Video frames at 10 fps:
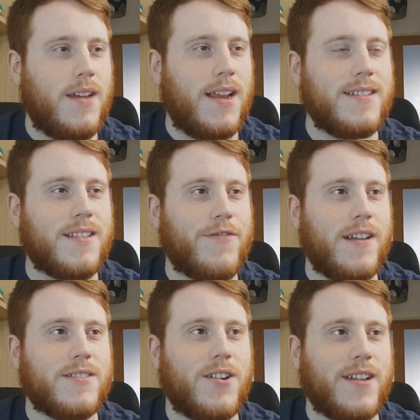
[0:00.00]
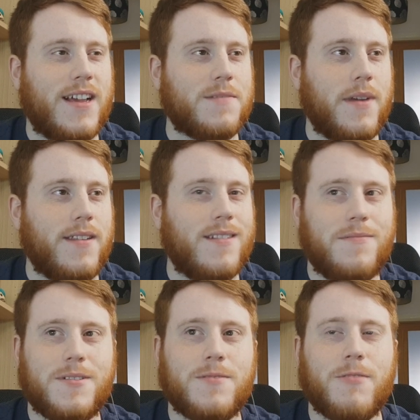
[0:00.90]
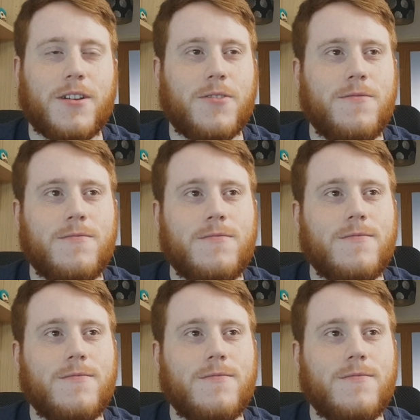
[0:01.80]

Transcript: At least the friends aren't yes men, which is pretty cool.